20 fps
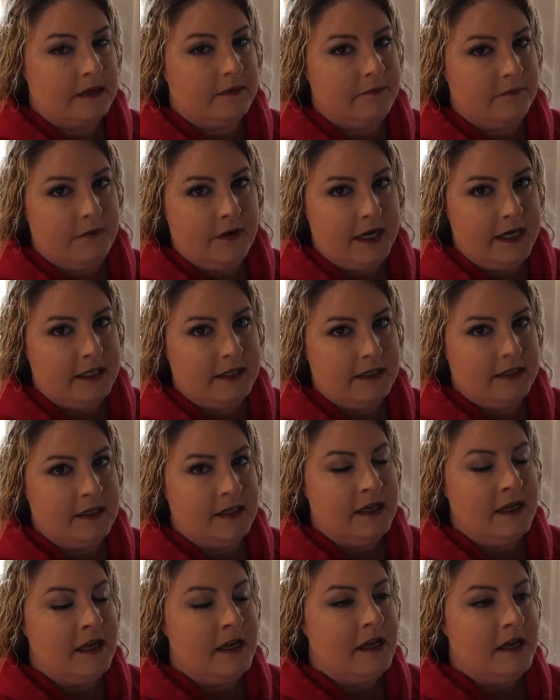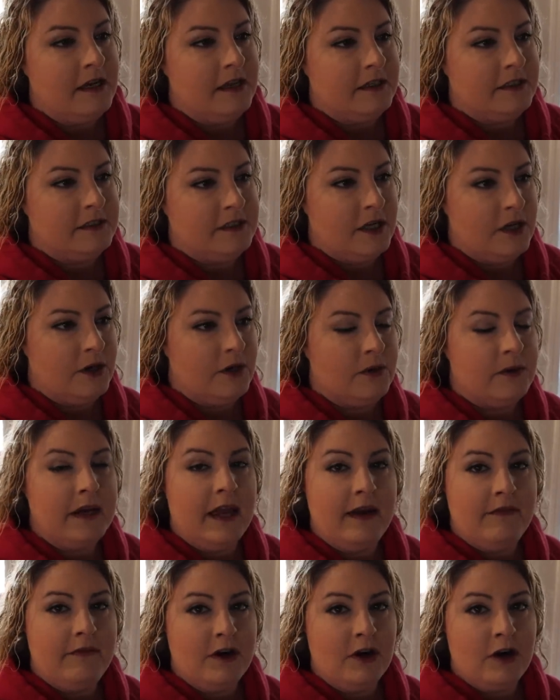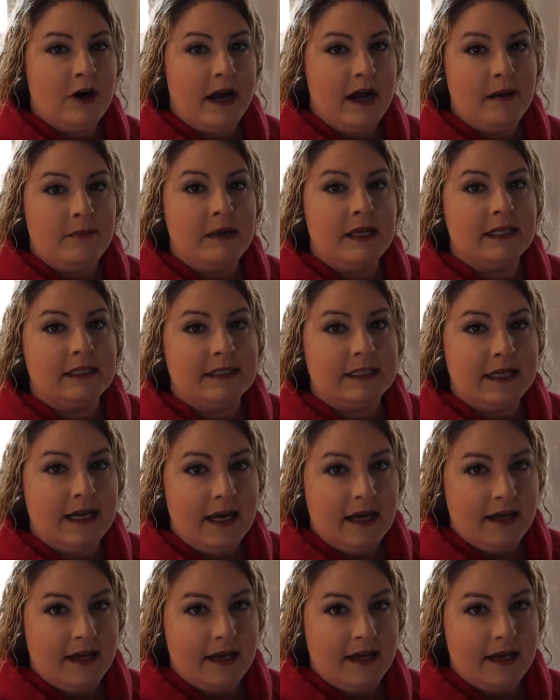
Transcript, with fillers: something fighting so kevin grabbed his